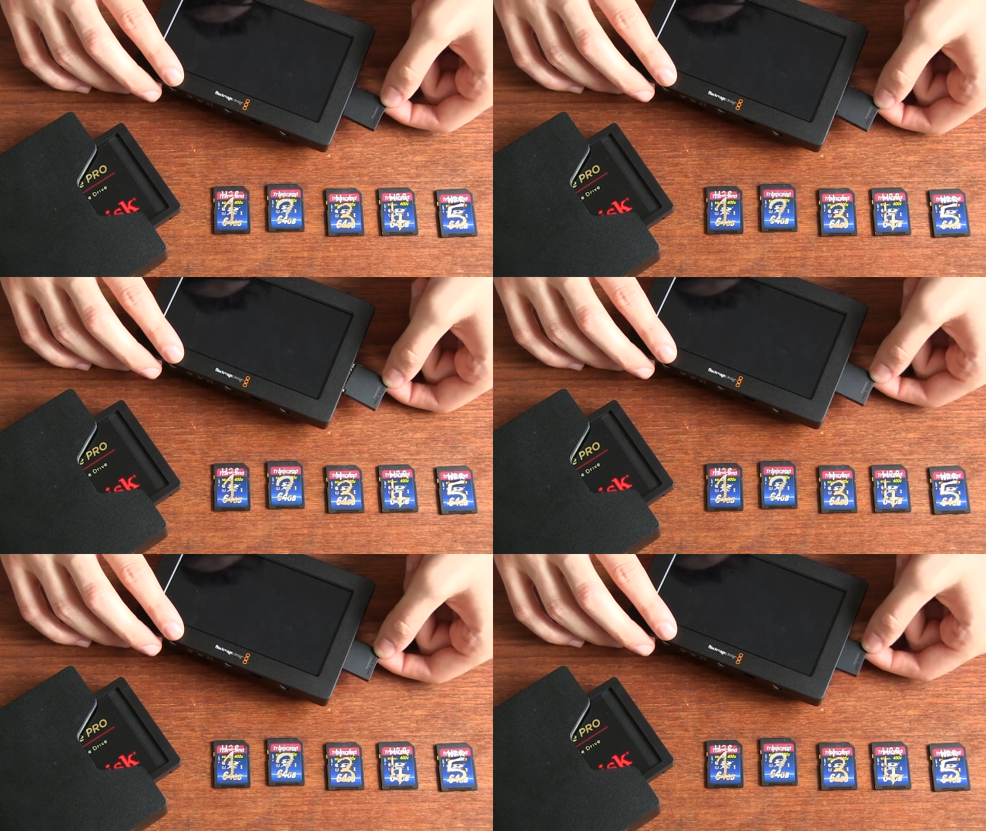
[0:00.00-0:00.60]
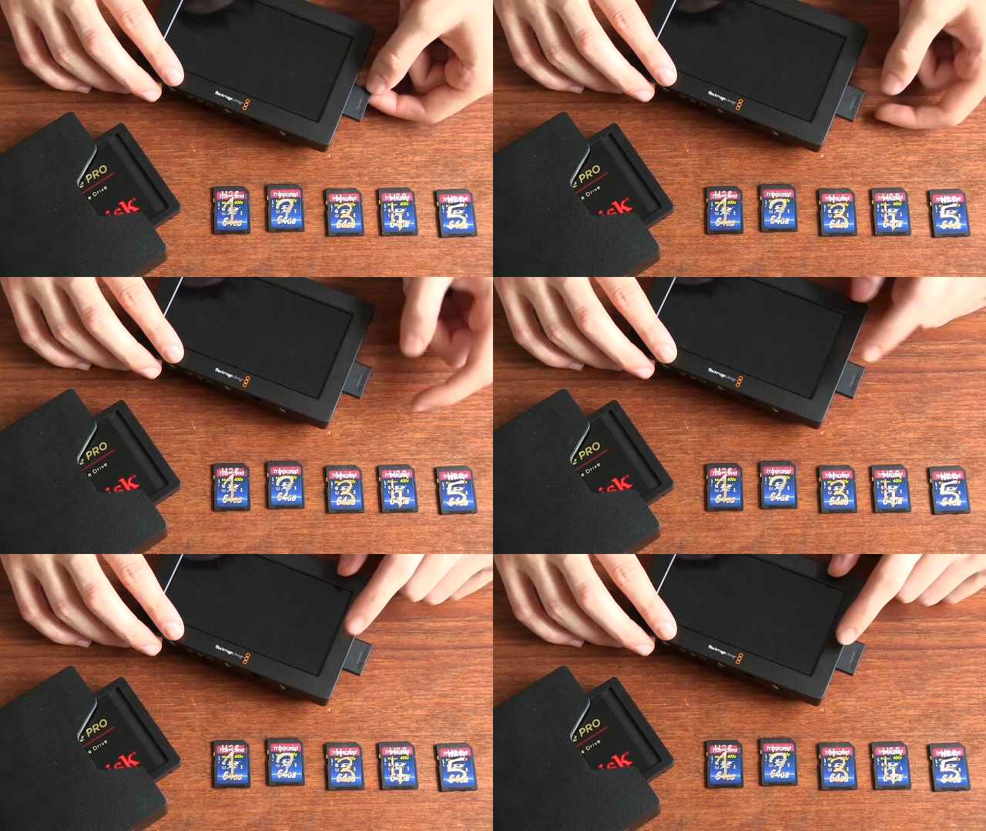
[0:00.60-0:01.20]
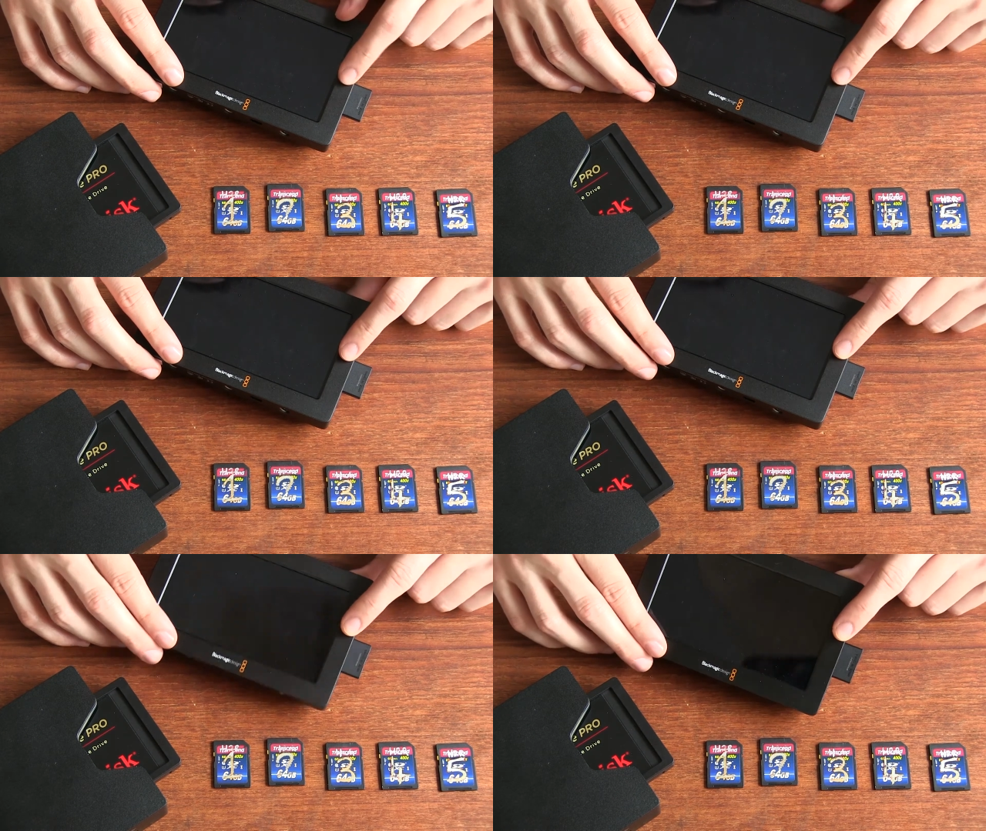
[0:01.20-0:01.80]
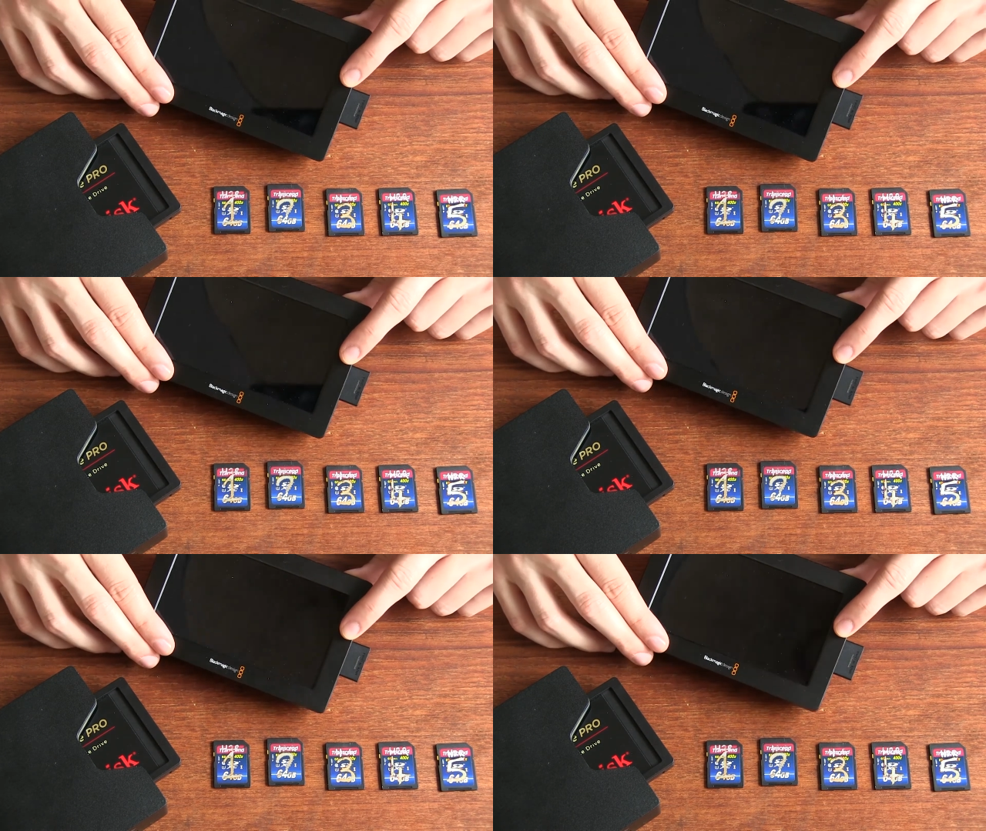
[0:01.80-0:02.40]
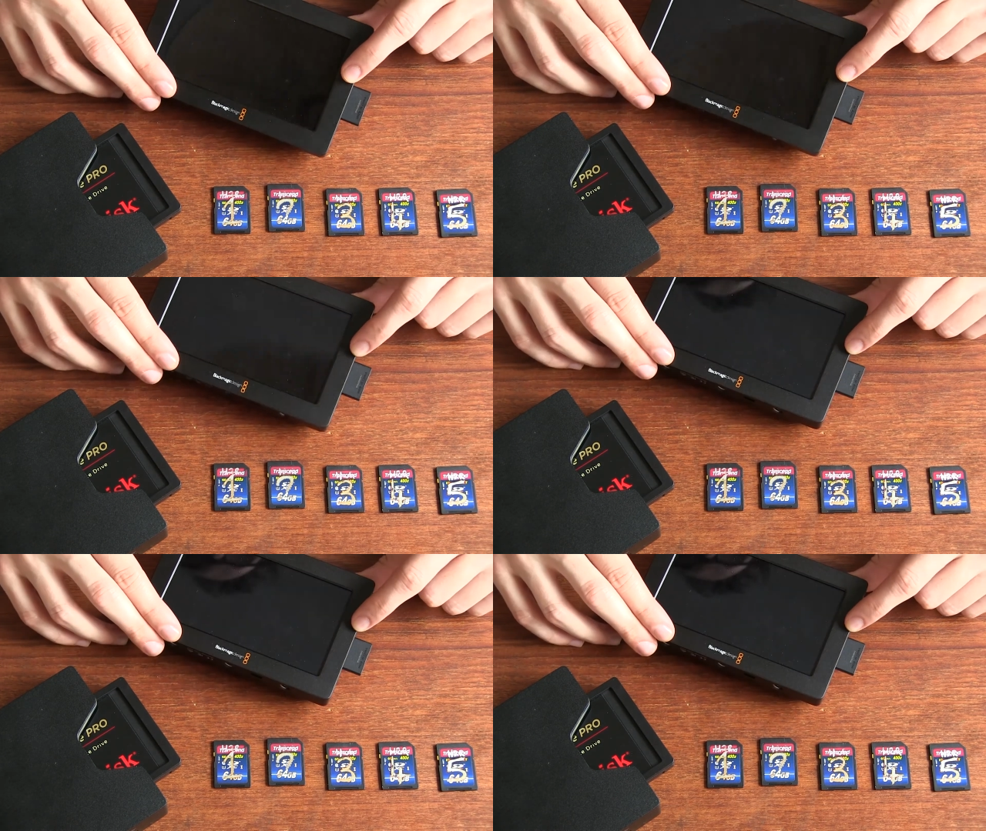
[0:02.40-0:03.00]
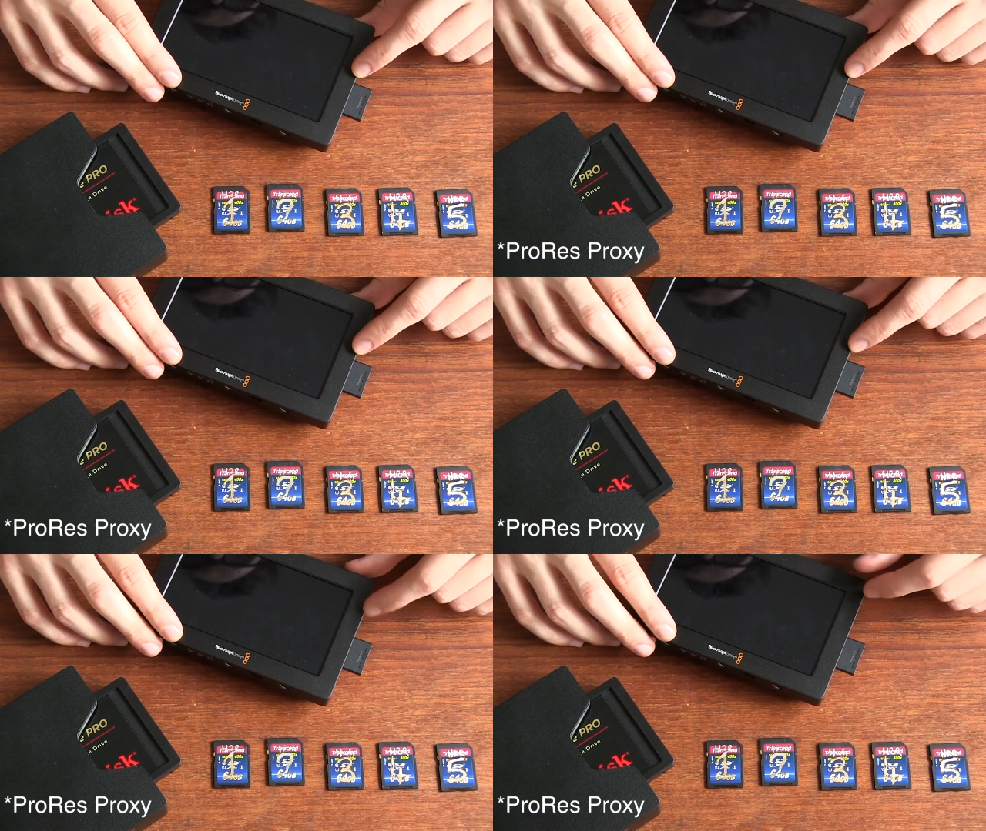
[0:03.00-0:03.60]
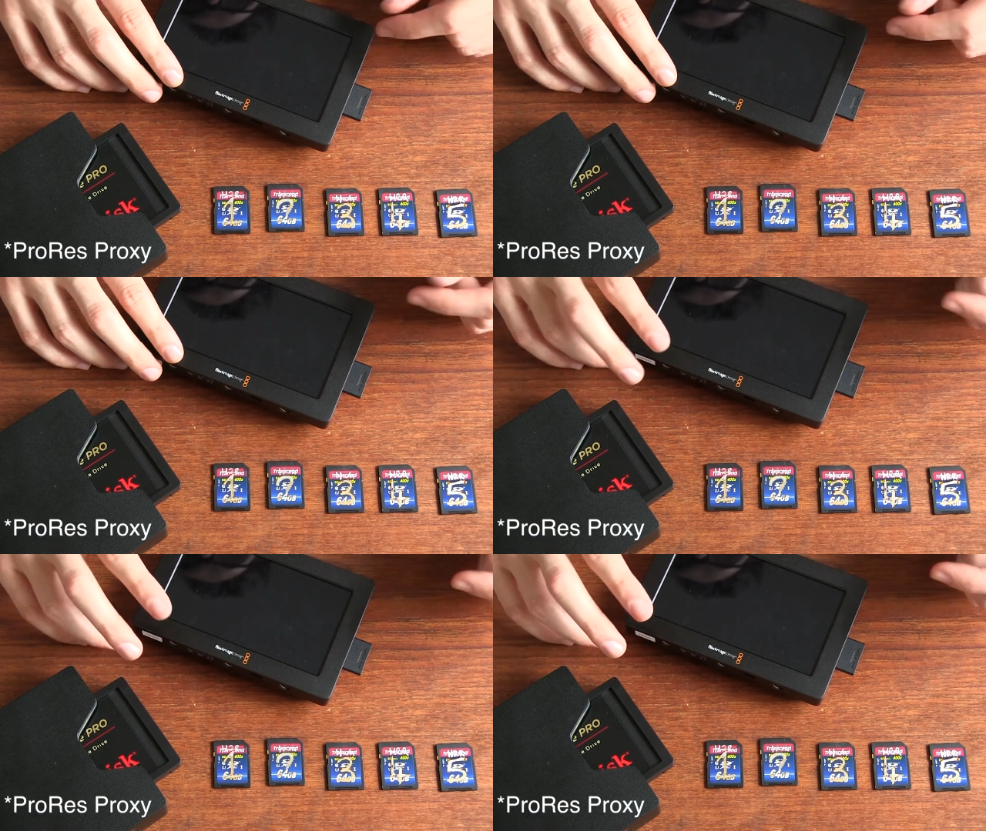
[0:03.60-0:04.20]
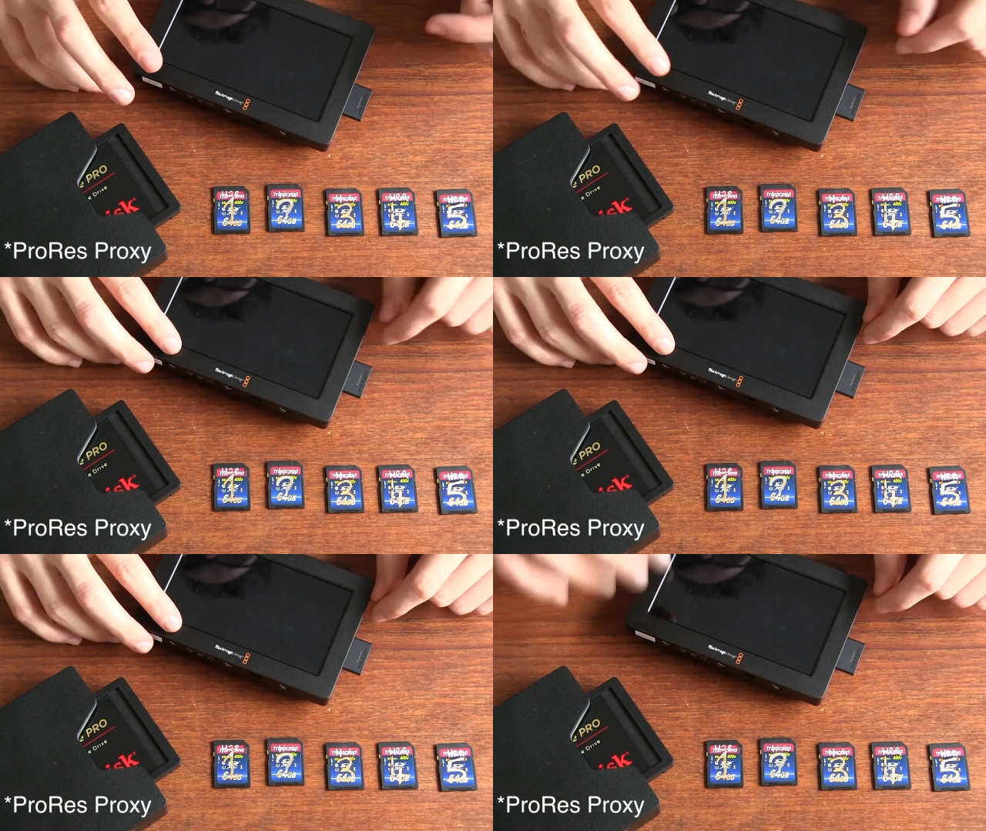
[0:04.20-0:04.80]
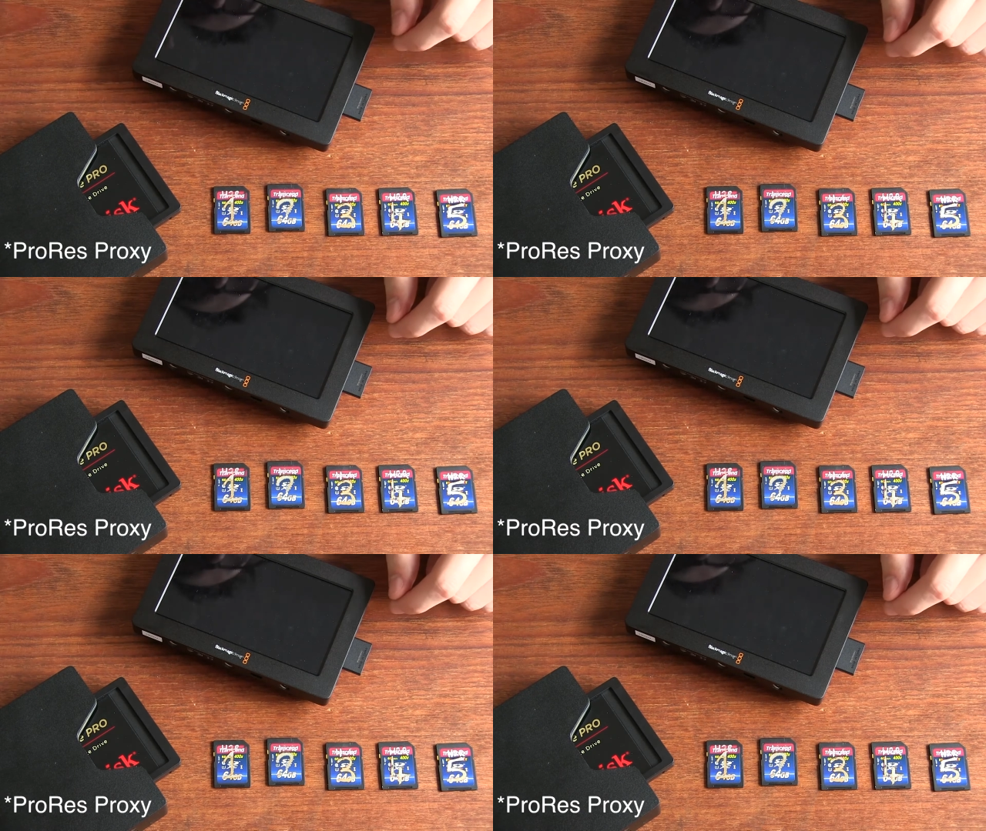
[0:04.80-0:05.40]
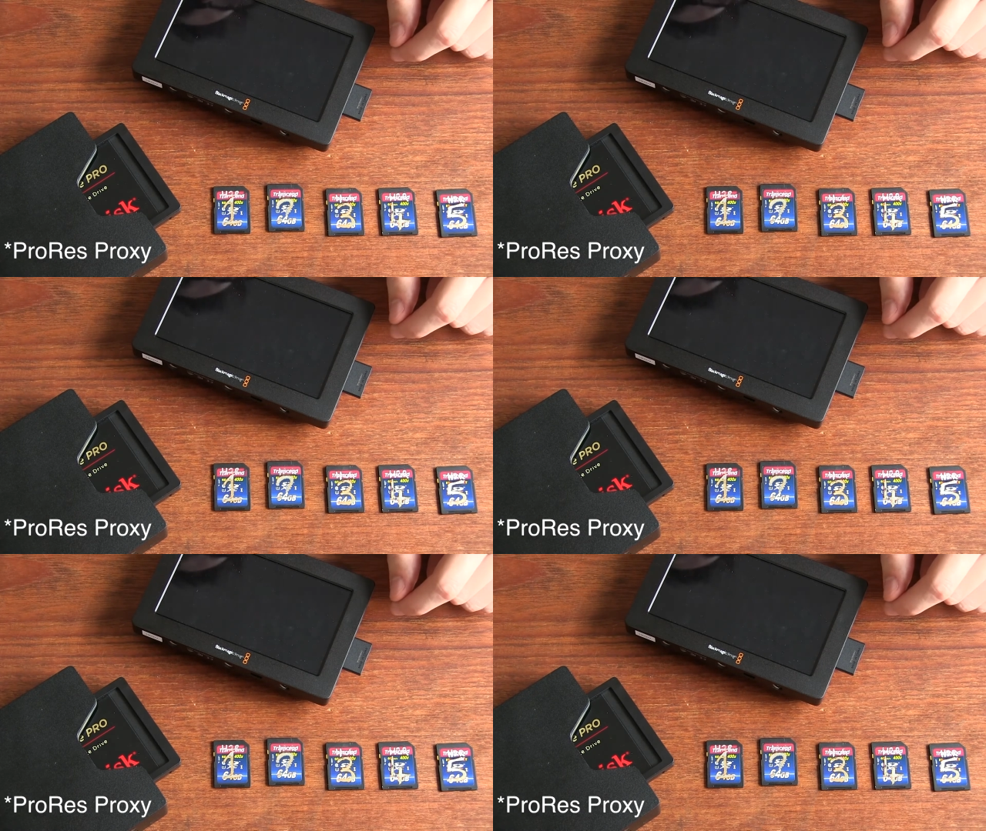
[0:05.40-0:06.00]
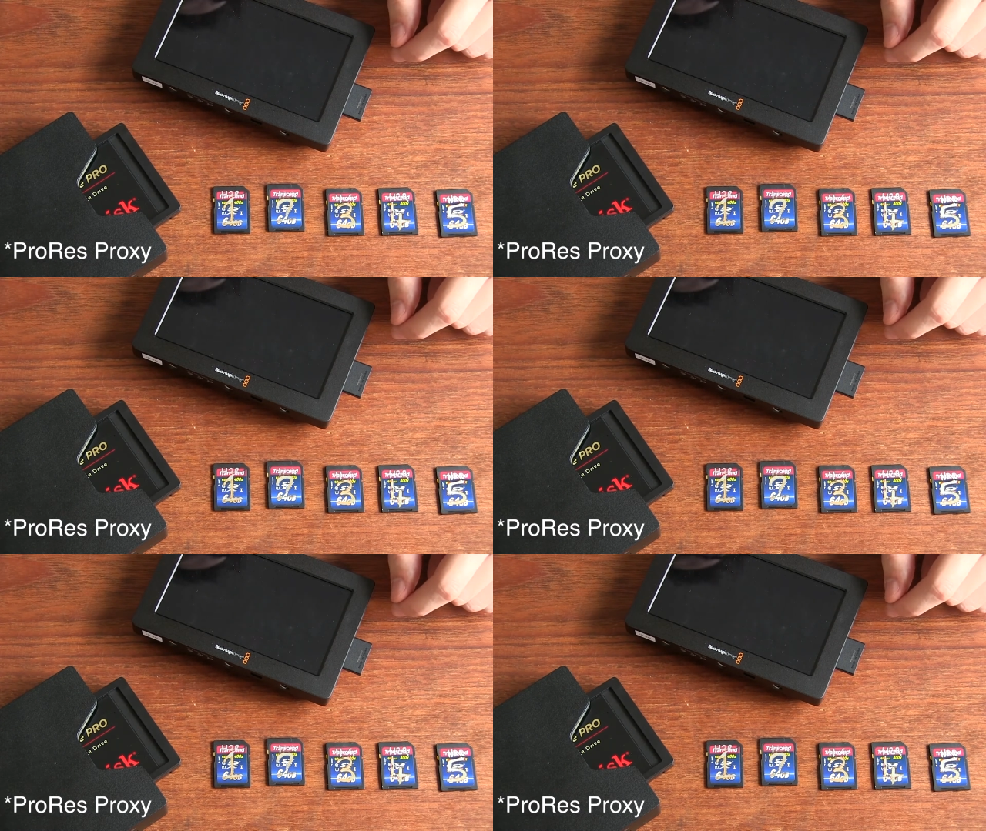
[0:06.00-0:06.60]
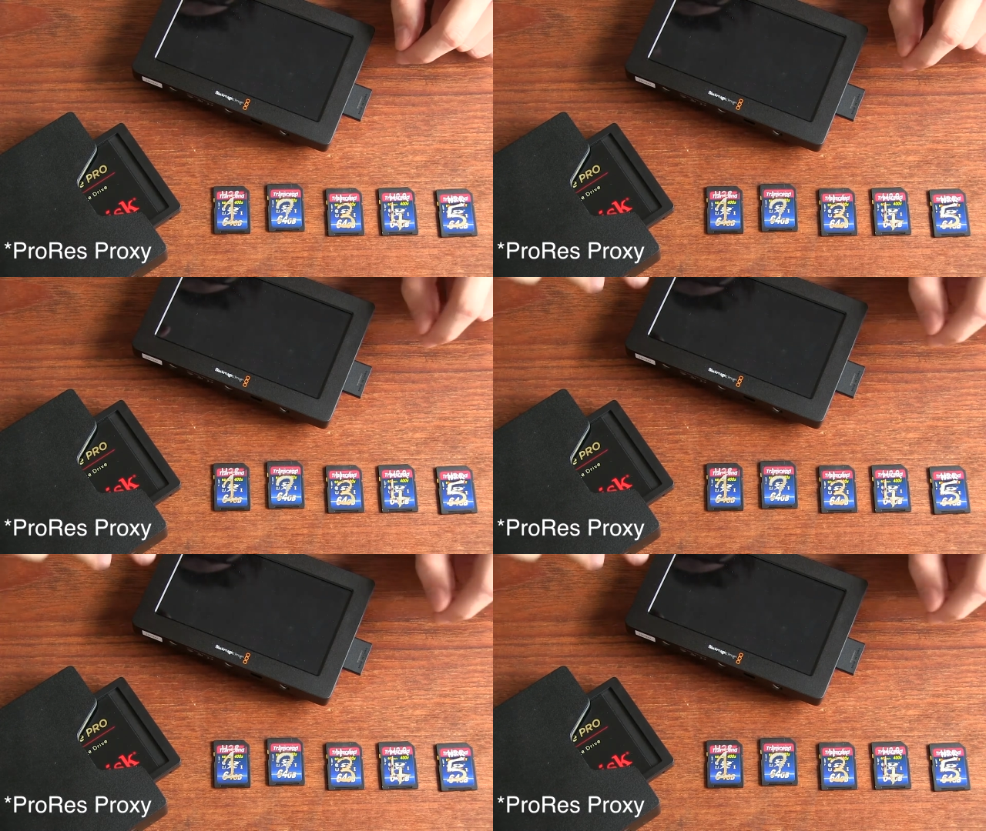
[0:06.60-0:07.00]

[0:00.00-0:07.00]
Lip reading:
[unreadable: no face in view]